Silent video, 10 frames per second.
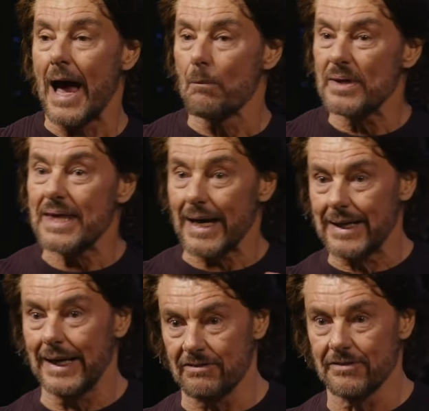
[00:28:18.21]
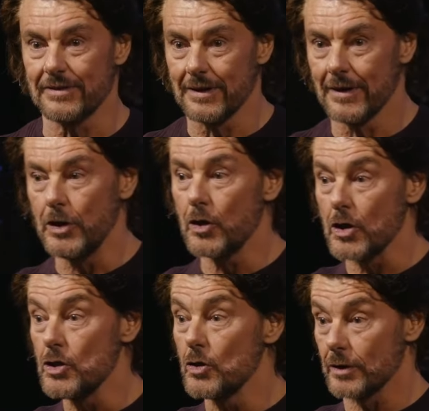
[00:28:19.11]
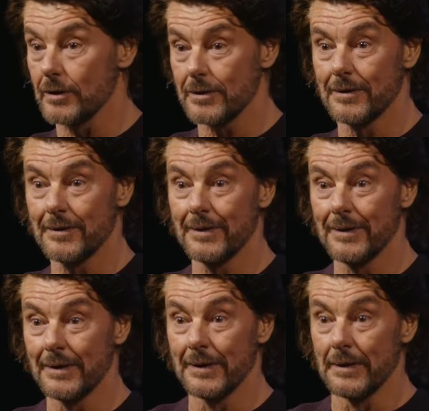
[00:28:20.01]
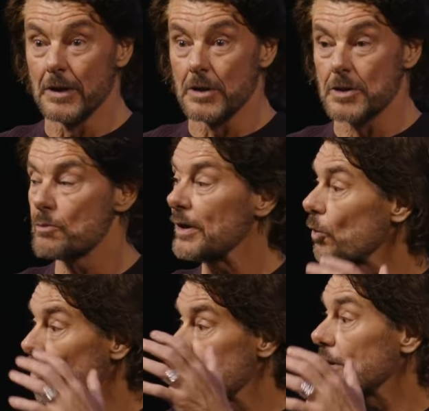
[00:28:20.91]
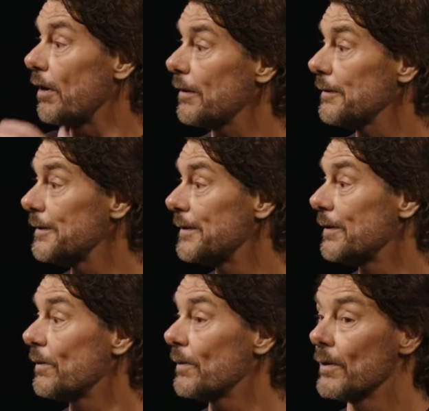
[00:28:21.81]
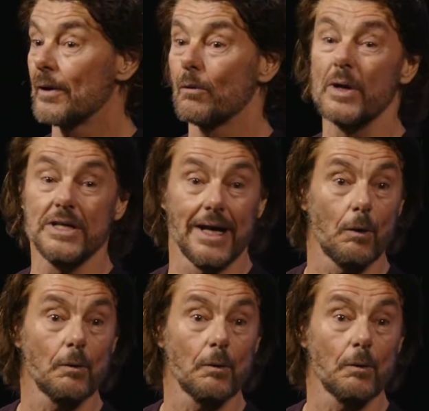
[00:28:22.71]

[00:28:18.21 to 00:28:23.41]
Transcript: And with that gift, you can use it to bring glory to God when you're